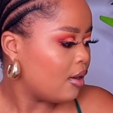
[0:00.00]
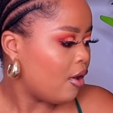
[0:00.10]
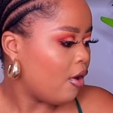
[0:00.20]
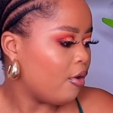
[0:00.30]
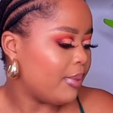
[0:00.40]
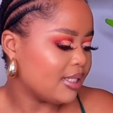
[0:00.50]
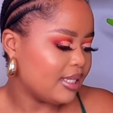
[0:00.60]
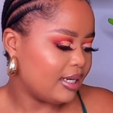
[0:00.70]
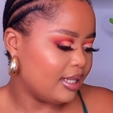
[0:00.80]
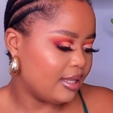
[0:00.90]
Oh,
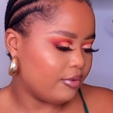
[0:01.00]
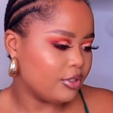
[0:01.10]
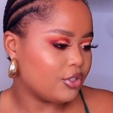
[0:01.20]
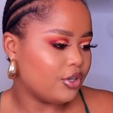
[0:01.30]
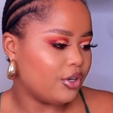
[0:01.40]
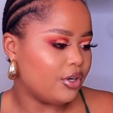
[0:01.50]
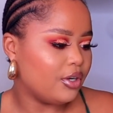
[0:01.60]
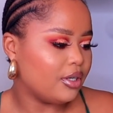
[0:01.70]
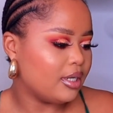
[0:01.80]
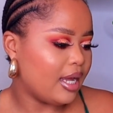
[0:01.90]
basically the
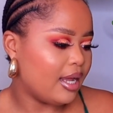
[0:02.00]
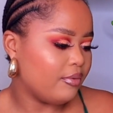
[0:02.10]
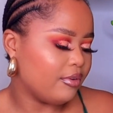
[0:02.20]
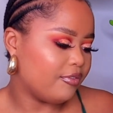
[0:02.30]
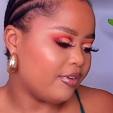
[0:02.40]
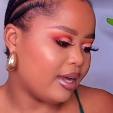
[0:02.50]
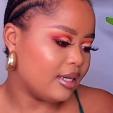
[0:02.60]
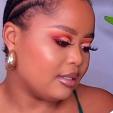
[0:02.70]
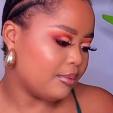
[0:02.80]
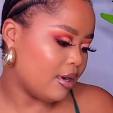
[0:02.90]
return and
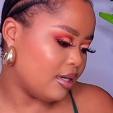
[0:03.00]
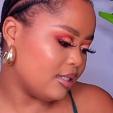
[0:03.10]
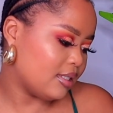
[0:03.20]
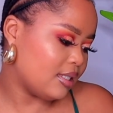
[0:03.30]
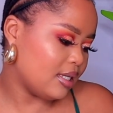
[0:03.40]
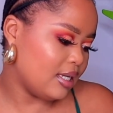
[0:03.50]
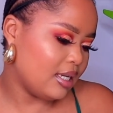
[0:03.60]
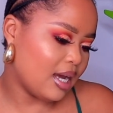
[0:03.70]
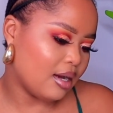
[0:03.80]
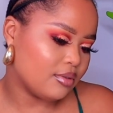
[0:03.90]
refund
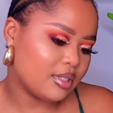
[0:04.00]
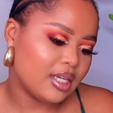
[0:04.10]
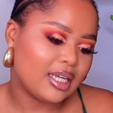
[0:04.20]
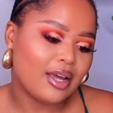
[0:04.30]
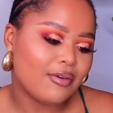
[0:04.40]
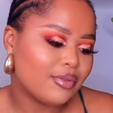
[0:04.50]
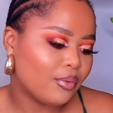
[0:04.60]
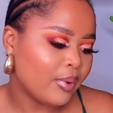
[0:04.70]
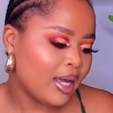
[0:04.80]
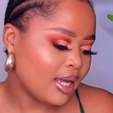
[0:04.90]
policy, how to take care of the
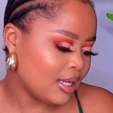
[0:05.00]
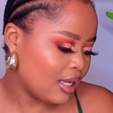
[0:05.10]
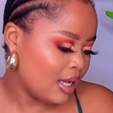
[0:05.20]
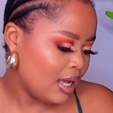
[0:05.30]
wig,